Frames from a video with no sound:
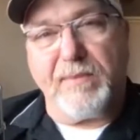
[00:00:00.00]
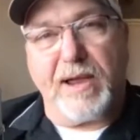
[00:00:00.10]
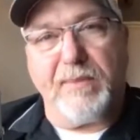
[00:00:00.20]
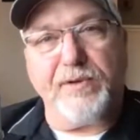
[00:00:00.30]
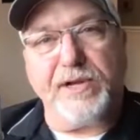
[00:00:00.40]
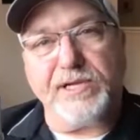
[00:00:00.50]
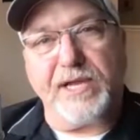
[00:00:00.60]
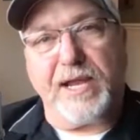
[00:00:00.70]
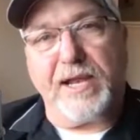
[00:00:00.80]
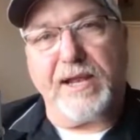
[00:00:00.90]
I
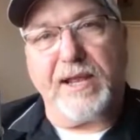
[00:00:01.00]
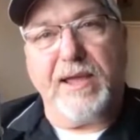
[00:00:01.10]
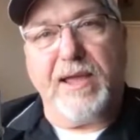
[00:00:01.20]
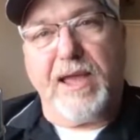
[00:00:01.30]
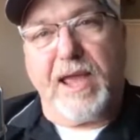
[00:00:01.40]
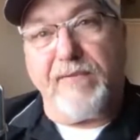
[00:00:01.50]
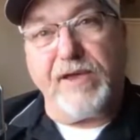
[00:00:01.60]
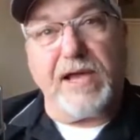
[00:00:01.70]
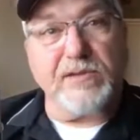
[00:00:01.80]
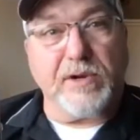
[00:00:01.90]
appreciate it. Hey, if
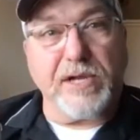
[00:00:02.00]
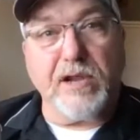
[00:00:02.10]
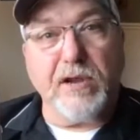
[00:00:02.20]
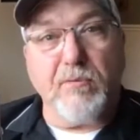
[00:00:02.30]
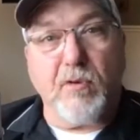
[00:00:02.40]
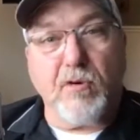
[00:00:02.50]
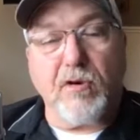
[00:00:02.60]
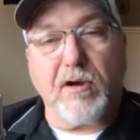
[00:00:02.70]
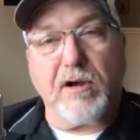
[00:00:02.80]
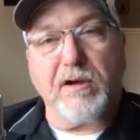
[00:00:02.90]
you guys want to hear
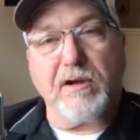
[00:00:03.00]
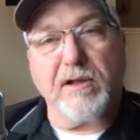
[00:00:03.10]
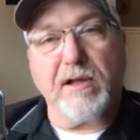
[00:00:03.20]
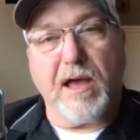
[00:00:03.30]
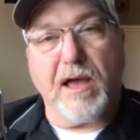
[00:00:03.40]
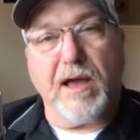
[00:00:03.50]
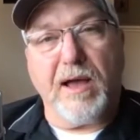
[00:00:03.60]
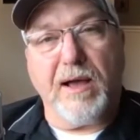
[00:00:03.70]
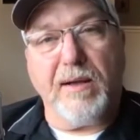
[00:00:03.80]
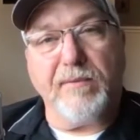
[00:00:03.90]
more
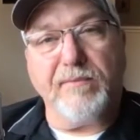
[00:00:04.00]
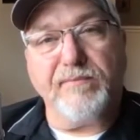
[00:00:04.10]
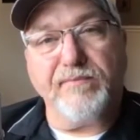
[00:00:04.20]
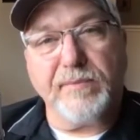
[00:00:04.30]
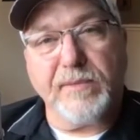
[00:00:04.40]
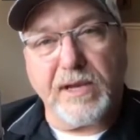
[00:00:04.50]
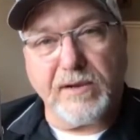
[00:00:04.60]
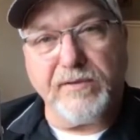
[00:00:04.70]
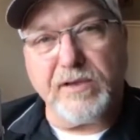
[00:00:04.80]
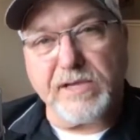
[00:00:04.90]

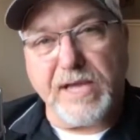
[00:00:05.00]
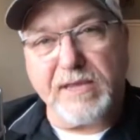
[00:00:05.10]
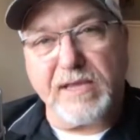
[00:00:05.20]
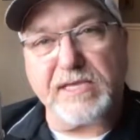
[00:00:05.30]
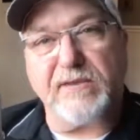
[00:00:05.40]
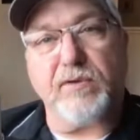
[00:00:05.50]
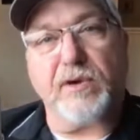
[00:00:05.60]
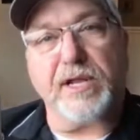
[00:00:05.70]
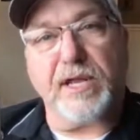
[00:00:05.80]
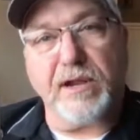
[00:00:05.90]
interviews like this, if you
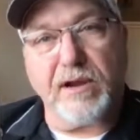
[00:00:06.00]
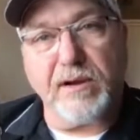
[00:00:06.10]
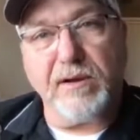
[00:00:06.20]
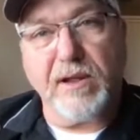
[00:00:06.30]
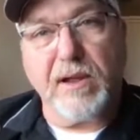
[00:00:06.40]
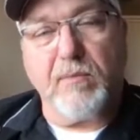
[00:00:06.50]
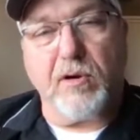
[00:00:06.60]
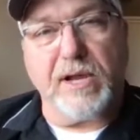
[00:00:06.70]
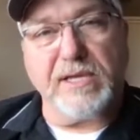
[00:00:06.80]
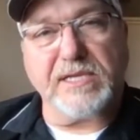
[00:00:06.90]
want to hear
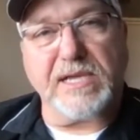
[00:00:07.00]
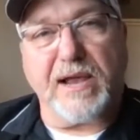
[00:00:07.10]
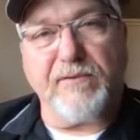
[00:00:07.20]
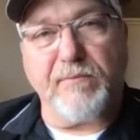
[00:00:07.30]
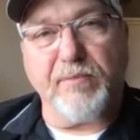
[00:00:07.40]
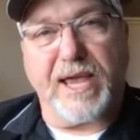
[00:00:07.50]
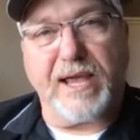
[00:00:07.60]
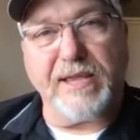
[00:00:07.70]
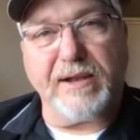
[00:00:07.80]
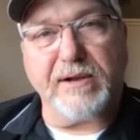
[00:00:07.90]
more insight from
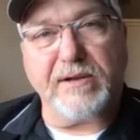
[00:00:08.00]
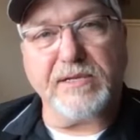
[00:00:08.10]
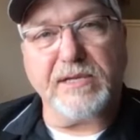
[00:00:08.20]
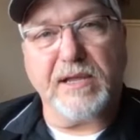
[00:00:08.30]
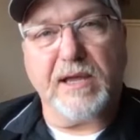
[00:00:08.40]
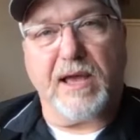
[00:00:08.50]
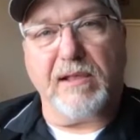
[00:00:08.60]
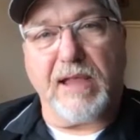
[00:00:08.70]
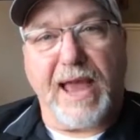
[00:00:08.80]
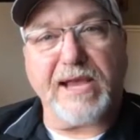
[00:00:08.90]
plant leaders,
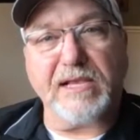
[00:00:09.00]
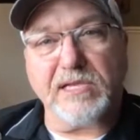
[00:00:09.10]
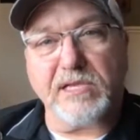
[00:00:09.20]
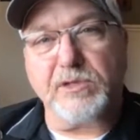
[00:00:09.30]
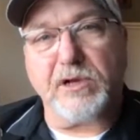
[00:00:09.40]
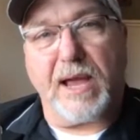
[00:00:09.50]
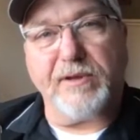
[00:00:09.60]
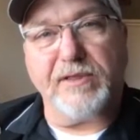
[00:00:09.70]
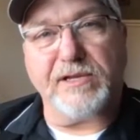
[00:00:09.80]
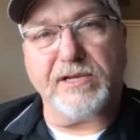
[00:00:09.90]
like and
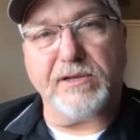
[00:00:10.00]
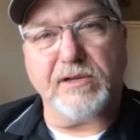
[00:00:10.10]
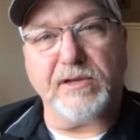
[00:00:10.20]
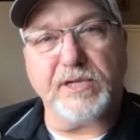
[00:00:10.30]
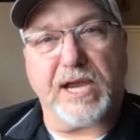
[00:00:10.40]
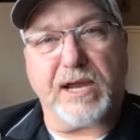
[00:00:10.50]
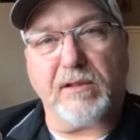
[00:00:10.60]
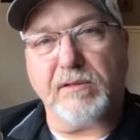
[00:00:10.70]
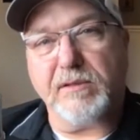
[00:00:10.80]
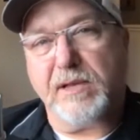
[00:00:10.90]
subscribe to this YouTube
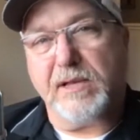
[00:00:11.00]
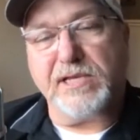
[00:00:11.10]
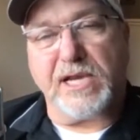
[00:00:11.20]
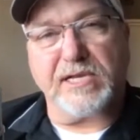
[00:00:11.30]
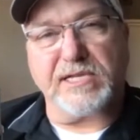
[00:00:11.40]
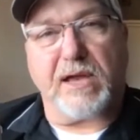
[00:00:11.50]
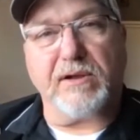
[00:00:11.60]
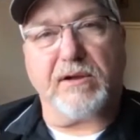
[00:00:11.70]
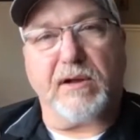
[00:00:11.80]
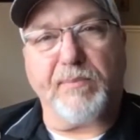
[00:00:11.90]
channel. Check us out
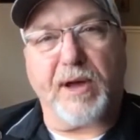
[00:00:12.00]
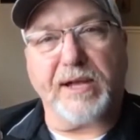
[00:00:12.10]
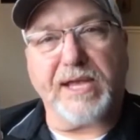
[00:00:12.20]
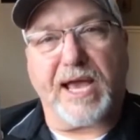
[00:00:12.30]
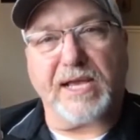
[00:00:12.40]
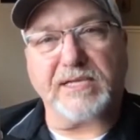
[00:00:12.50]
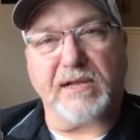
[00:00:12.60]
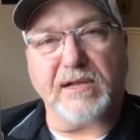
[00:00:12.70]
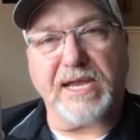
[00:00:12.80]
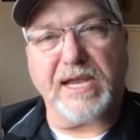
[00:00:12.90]
on our podcast
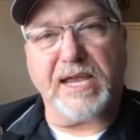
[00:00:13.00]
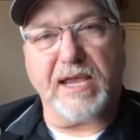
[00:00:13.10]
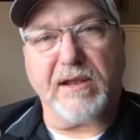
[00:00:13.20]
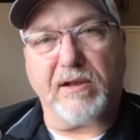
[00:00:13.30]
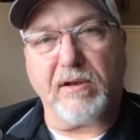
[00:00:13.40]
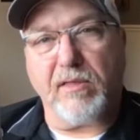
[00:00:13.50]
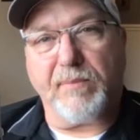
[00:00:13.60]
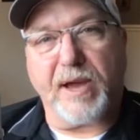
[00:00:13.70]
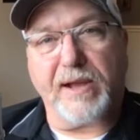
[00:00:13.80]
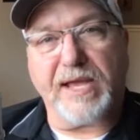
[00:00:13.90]
on Leaning In on all the
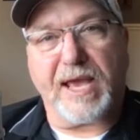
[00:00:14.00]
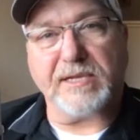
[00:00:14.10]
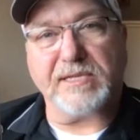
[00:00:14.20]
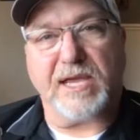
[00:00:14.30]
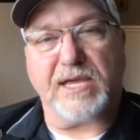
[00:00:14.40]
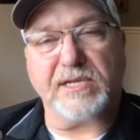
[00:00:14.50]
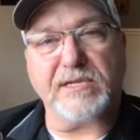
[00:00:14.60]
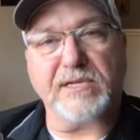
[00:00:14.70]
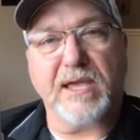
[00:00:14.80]
podcast stations.